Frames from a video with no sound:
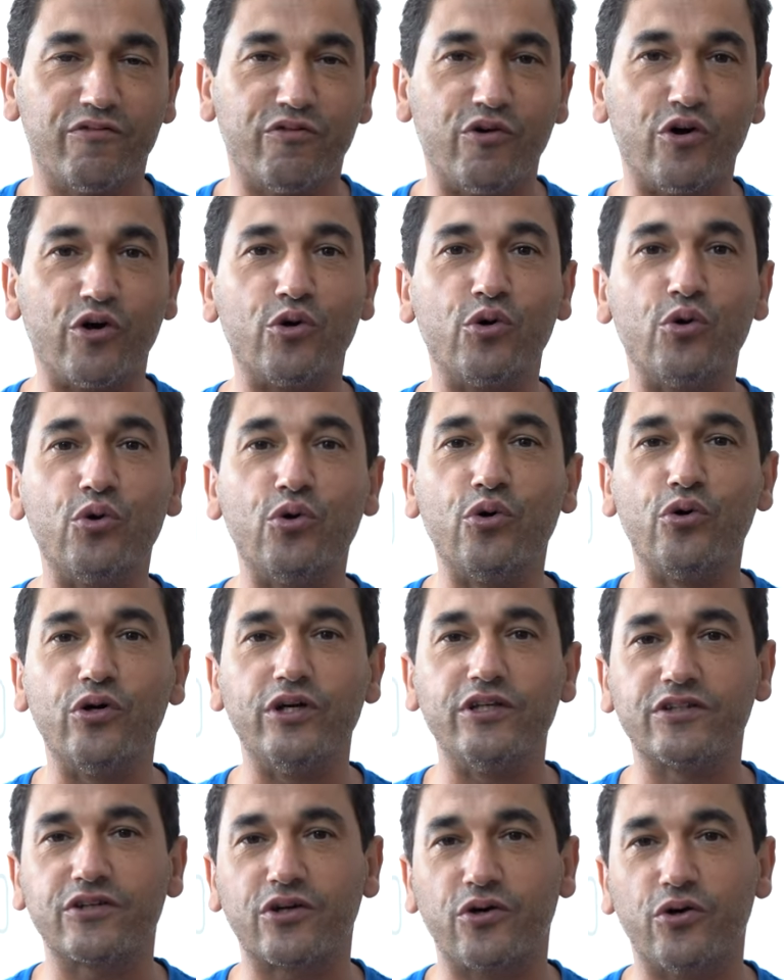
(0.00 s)
for who
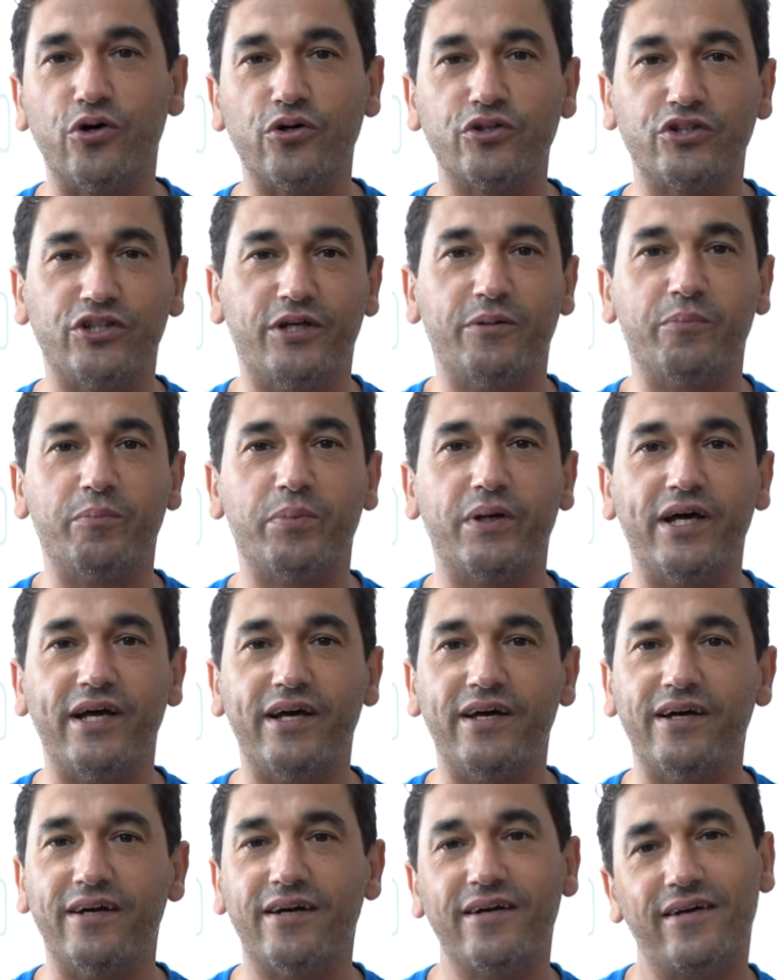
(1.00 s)
is coach and
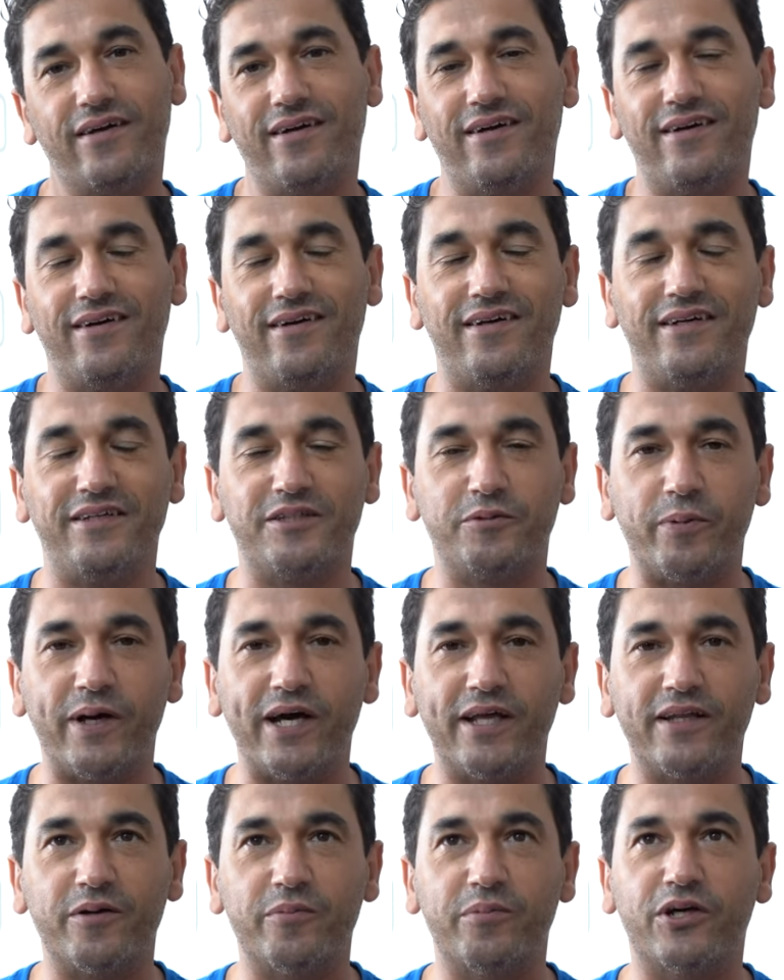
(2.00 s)
player, is
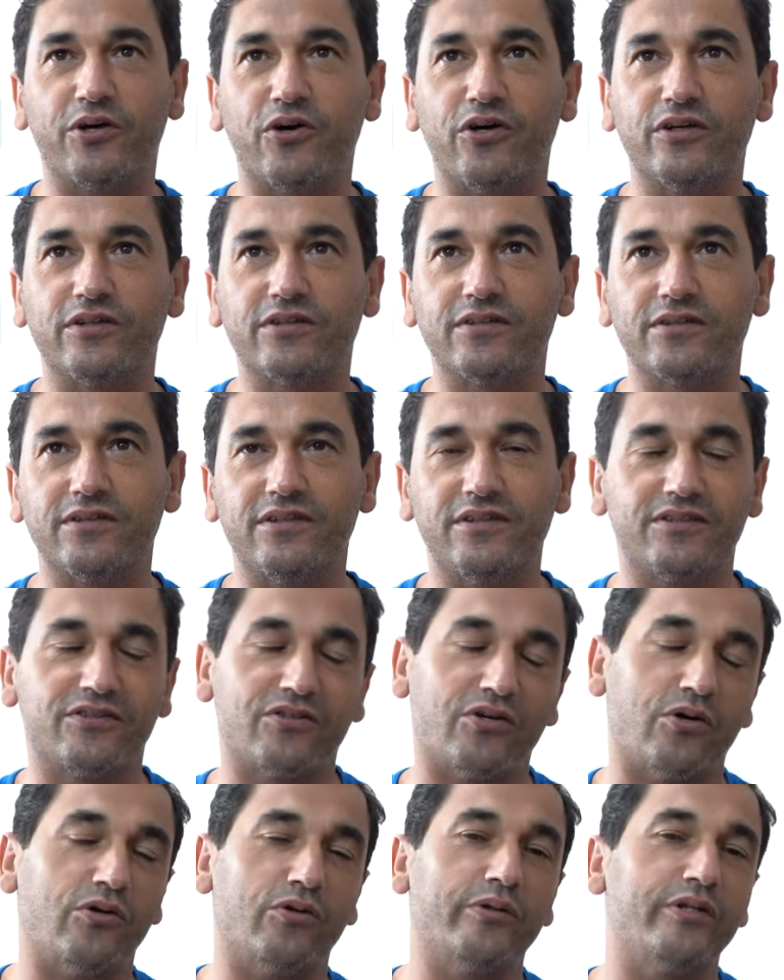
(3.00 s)
better, because it's
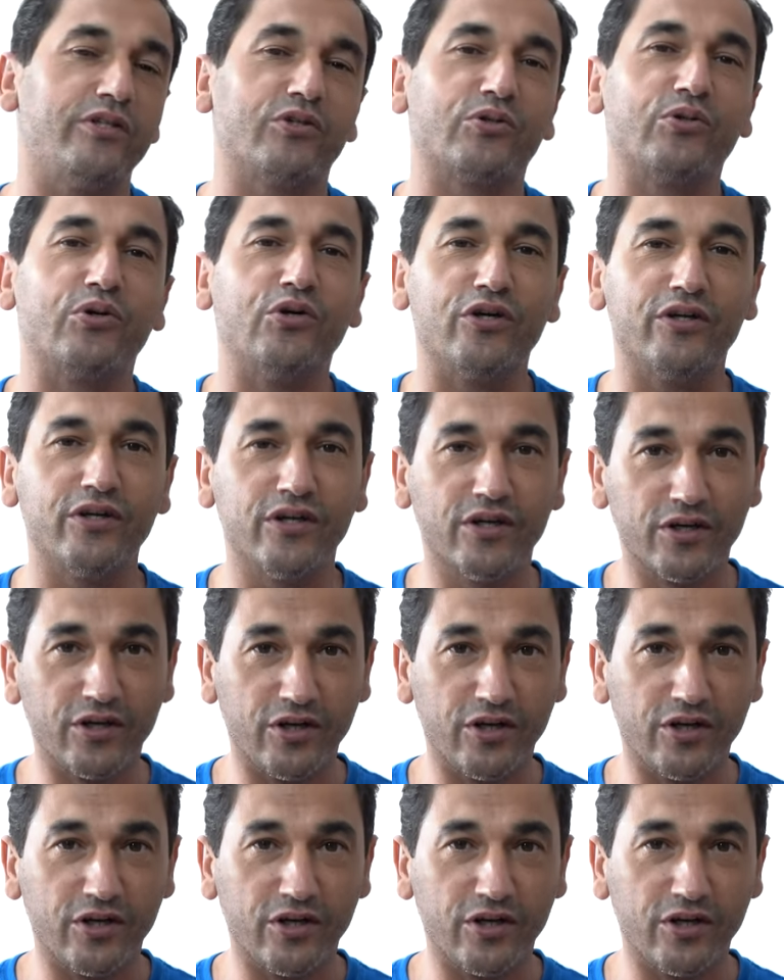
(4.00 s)
always good.